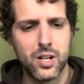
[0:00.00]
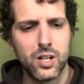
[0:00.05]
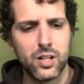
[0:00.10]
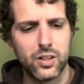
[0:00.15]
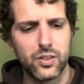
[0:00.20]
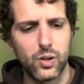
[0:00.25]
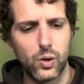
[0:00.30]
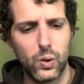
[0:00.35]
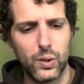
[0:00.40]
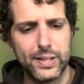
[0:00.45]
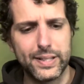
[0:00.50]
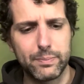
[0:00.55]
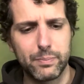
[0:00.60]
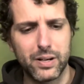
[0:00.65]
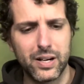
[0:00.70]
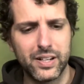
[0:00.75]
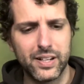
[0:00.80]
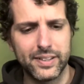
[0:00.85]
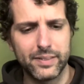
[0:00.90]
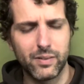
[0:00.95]
The Holy
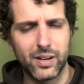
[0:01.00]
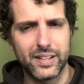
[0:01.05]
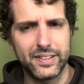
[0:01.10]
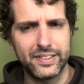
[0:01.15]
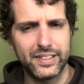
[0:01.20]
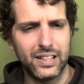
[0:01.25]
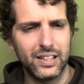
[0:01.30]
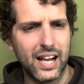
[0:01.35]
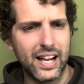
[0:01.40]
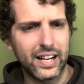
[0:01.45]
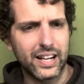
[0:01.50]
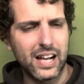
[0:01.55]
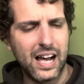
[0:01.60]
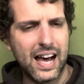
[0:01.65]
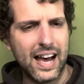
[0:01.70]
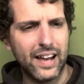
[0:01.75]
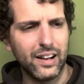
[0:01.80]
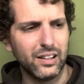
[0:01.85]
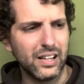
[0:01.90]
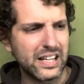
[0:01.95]
Spirit doesn't want to see like an
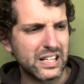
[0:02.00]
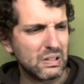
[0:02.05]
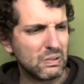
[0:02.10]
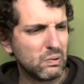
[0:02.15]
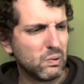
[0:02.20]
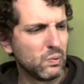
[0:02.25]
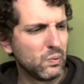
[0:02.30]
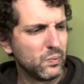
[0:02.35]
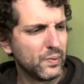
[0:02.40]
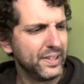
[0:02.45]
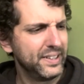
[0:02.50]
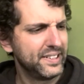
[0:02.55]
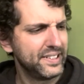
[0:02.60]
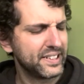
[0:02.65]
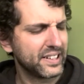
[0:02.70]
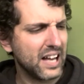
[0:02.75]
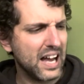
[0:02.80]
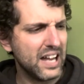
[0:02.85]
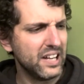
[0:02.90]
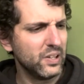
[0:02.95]
idol, like what's this
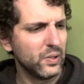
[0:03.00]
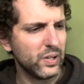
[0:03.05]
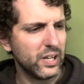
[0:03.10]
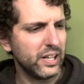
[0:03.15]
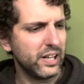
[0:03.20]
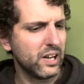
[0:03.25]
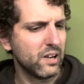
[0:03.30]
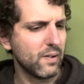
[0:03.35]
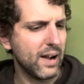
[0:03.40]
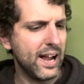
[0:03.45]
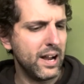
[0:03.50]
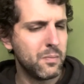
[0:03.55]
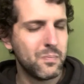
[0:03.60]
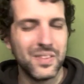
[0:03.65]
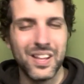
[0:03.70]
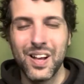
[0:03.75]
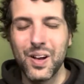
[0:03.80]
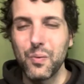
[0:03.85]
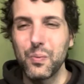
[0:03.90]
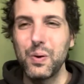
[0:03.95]
guy doing in here, right?
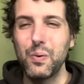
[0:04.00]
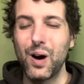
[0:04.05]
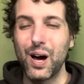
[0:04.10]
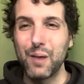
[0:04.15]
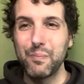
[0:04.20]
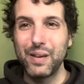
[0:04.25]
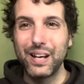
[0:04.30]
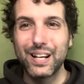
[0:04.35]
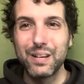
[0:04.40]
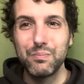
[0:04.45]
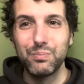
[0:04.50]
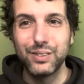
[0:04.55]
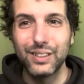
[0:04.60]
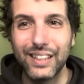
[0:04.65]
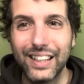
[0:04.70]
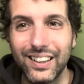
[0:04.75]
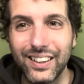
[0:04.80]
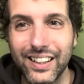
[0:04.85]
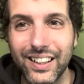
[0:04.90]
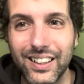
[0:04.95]
We want to be
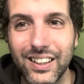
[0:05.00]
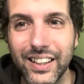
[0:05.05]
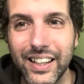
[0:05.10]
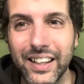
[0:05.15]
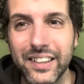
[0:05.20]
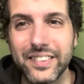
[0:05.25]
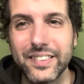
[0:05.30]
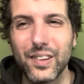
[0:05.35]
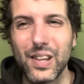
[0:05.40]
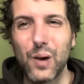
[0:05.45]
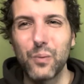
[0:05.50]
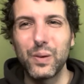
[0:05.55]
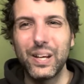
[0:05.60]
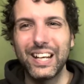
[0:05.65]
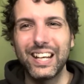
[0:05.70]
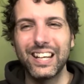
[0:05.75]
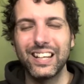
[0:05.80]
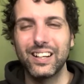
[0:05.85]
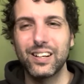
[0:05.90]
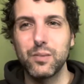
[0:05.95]
completely clean so that we
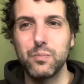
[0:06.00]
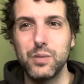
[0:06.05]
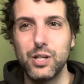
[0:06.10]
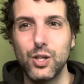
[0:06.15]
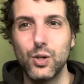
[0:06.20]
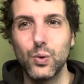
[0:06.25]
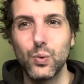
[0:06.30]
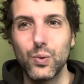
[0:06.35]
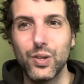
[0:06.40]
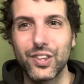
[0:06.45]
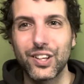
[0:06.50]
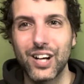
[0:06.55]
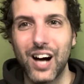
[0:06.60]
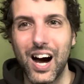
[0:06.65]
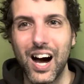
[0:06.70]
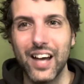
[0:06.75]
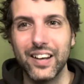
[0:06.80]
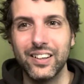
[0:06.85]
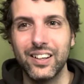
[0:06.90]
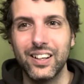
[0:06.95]
can commune with
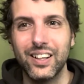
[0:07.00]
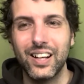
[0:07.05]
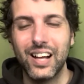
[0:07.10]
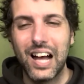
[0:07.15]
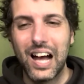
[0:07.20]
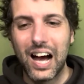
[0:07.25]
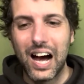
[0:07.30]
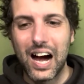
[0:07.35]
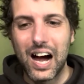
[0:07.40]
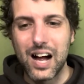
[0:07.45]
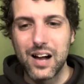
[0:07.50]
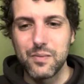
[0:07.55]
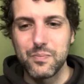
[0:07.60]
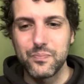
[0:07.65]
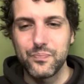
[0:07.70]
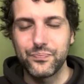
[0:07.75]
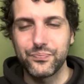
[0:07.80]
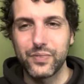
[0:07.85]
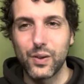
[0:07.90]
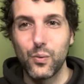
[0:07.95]
God
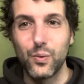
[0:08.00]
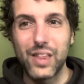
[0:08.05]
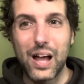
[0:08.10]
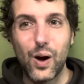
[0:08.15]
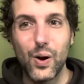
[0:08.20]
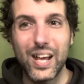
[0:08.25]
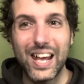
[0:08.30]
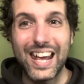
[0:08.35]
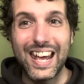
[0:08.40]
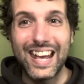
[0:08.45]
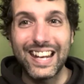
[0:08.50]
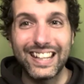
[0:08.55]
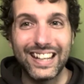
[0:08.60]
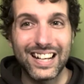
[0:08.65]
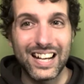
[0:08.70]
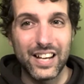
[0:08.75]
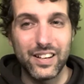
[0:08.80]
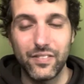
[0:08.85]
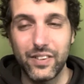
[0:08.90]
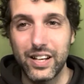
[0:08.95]
um, without any
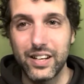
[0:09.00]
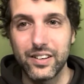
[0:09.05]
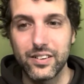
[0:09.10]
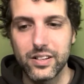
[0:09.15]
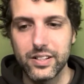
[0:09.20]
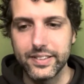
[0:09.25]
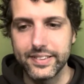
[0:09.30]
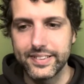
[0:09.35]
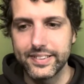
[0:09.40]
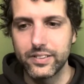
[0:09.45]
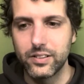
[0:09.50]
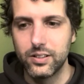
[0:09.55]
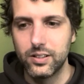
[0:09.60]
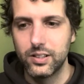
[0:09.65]
kind of hindrance